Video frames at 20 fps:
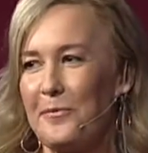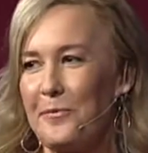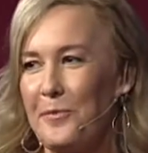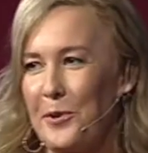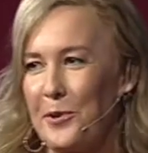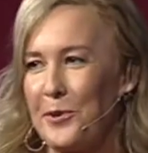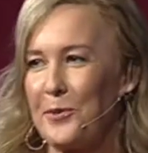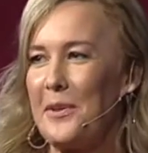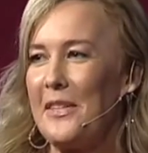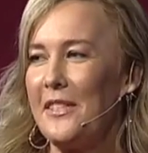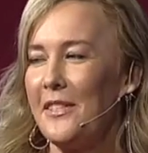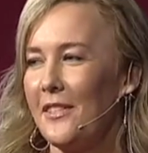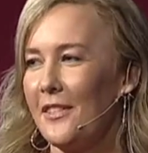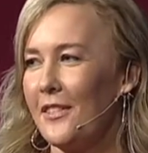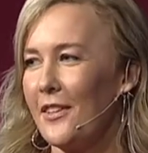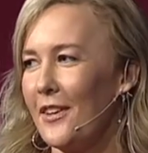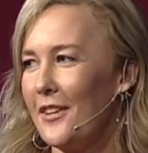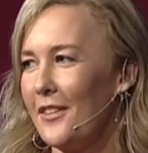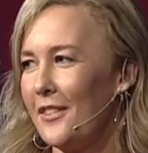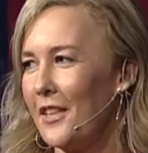most recent
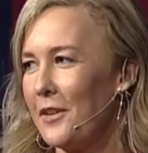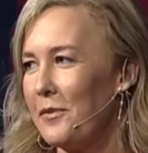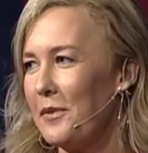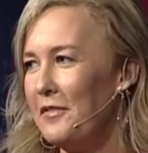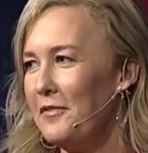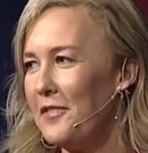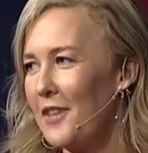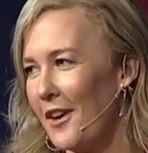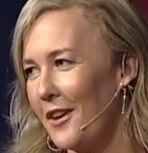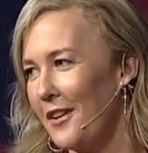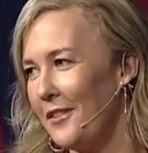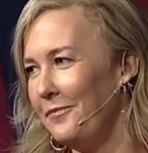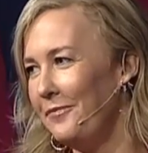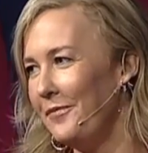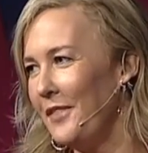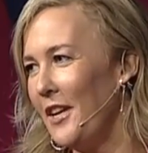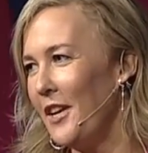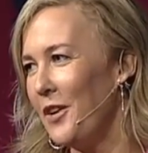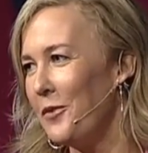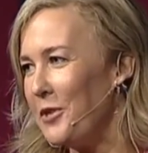studies that we've done,
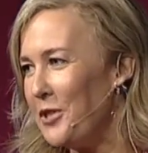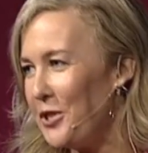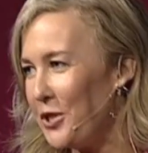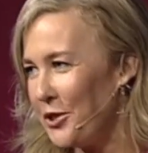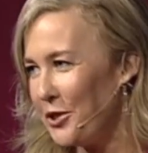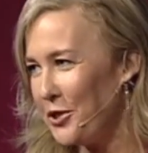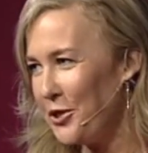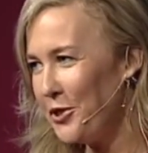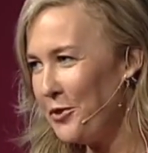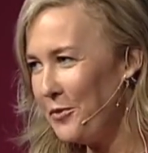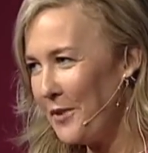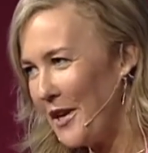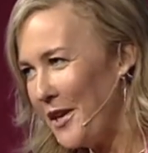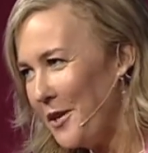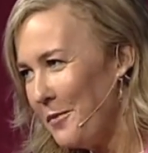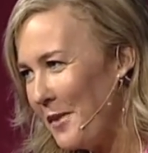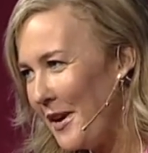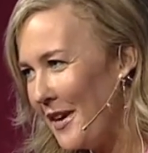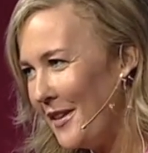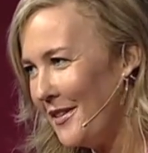we took two
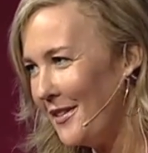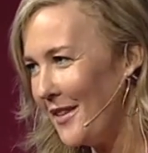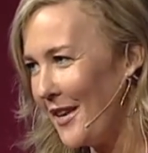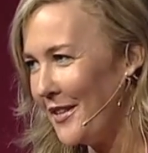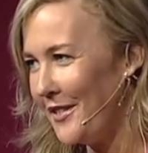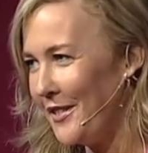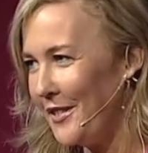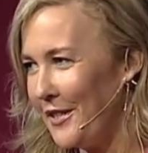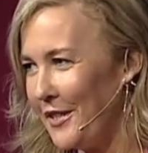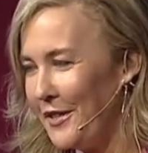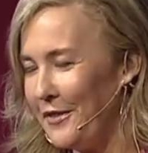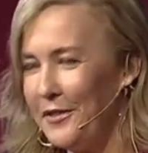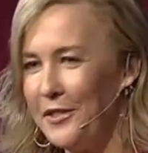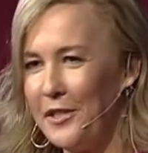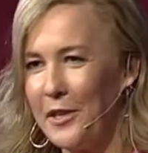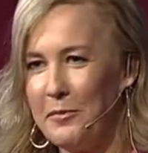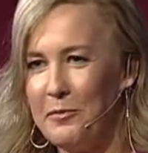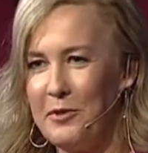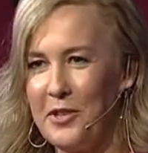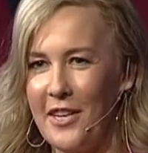randomized sets of
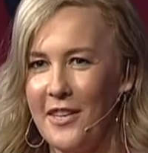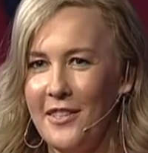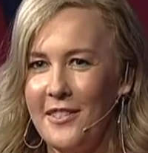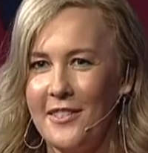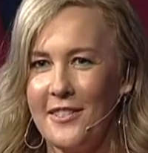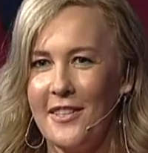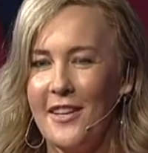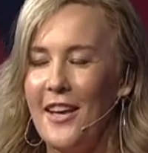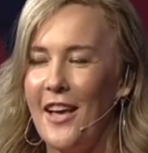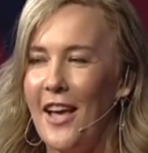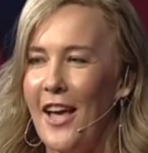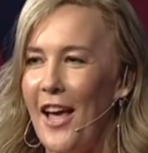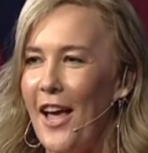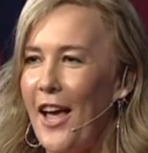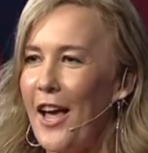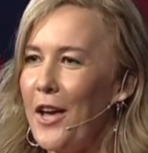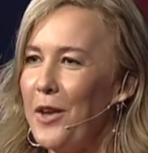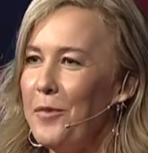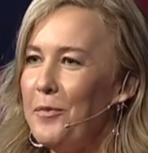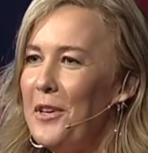subjects,
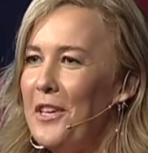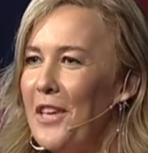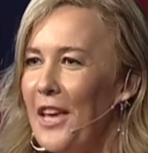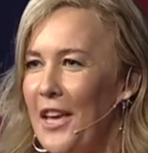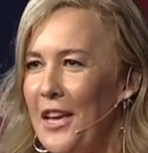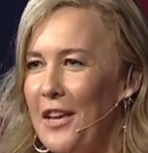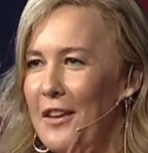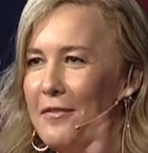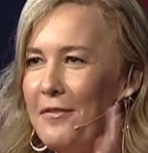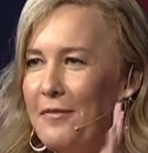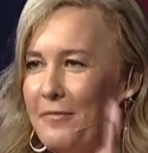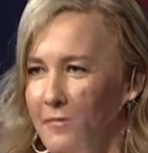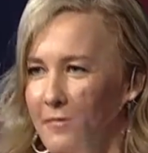and we gave,